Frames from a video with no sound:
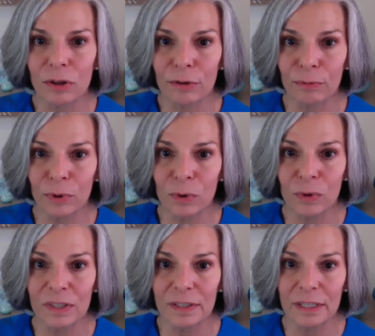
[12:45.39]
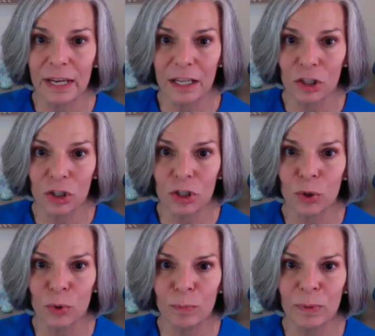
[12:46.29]
through stage
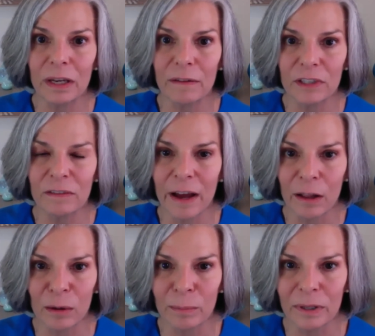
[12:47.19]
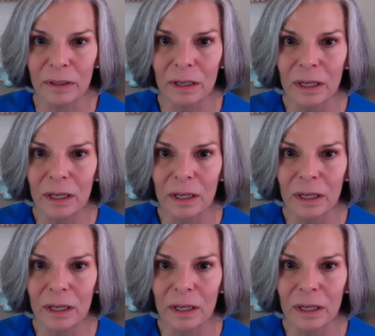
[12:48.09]
2B of development,